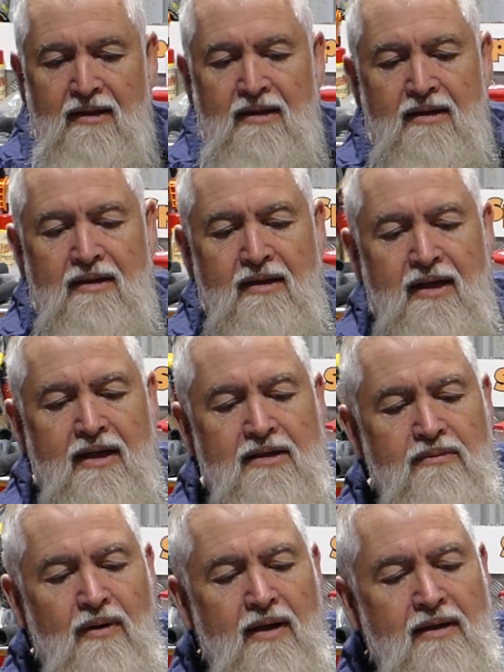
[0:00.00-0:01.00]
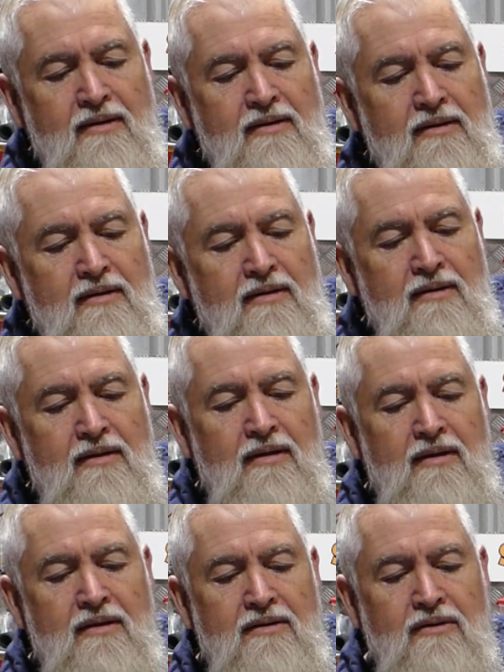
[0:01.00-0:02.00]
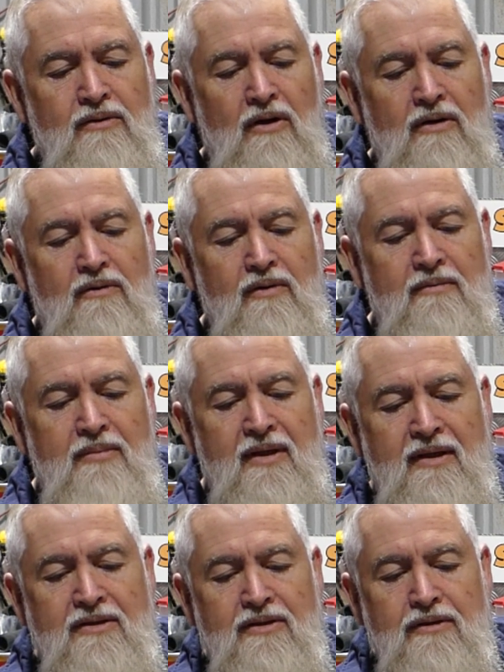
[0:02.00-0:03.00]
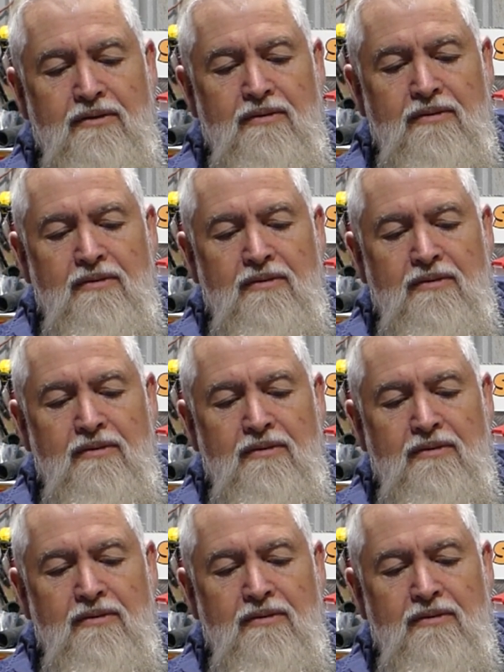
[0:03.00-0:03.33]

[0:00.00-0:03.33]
that the next one to rock would be 2.